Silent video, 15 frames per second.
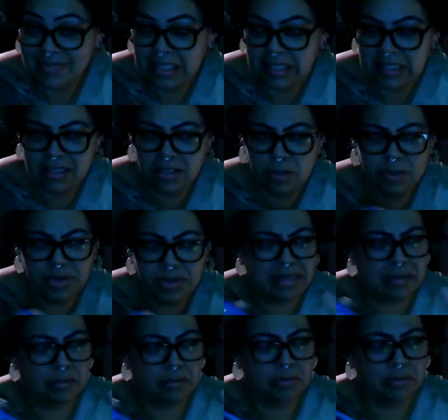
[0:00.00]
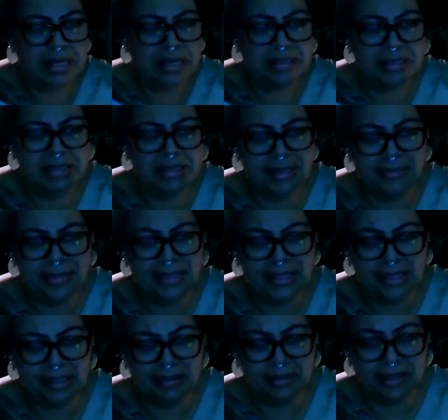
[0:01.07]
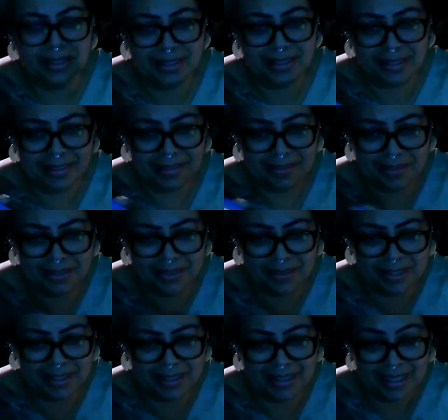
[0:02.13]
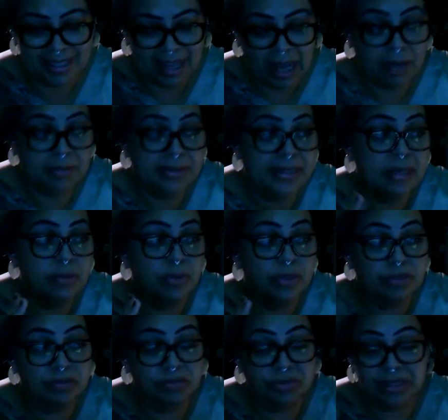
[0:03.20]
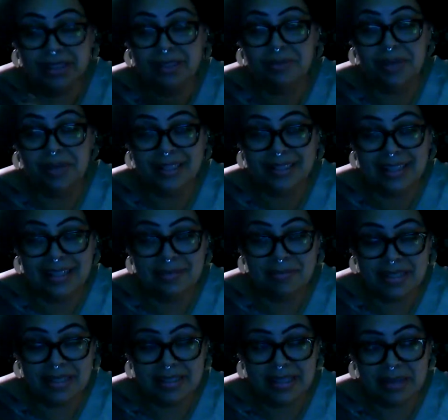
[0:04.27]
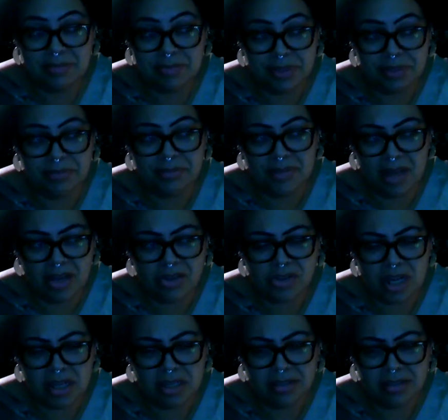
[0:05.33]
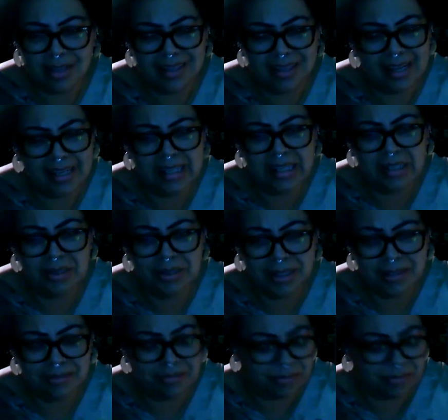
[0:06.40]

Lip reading: It's almost like we're saying the same thing, really. I mean, they wouldn't really readily admit to that, but gosh, I kind of hear it.